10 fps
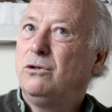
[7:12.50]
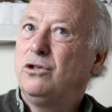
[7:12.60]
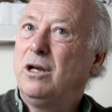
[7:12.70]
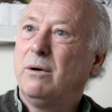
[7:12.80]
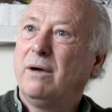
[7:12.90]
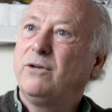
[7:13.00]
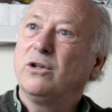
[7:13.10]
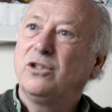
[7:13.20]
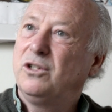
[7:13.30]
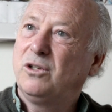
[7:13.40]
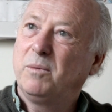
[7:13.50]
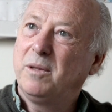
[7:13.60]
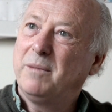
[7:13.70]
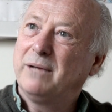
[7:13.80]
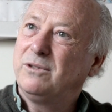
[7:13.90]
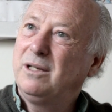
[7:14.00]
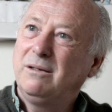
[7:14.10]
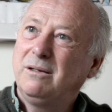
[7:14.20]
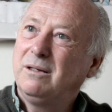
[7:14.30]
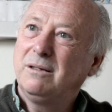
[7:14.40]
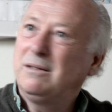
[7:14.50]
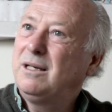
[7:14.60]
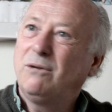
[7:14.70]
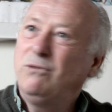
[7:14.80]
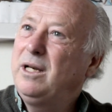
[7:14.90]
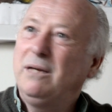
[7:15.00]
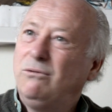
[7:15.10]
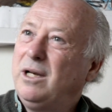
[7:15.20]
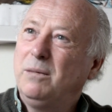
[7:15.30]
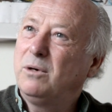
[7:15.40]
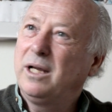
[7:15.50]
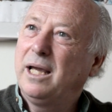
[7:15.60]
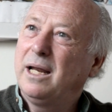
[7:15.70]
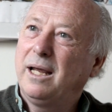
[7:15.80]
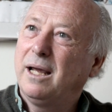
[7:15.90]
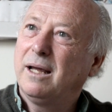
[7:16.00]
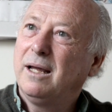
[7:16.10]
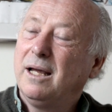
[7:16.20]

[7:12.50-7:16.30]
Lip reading: do you know, I've got to the top of the mountain. Did I really, really want to get here?